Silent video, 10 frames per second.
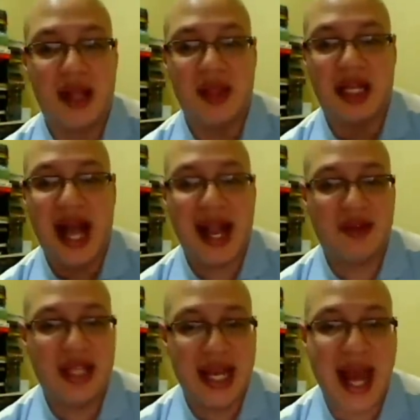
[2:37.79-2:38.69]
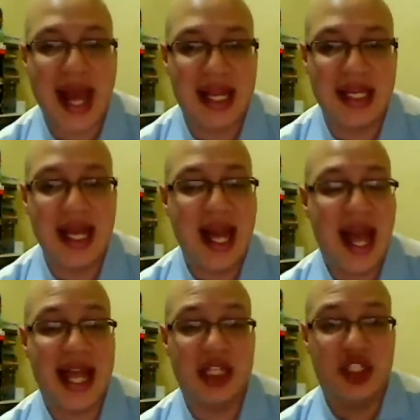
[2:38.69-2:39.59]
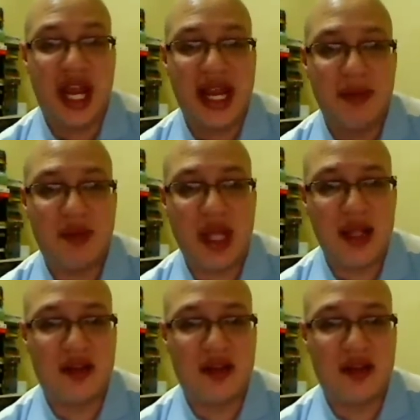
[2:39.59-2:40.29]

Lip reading: The guys get at it, and James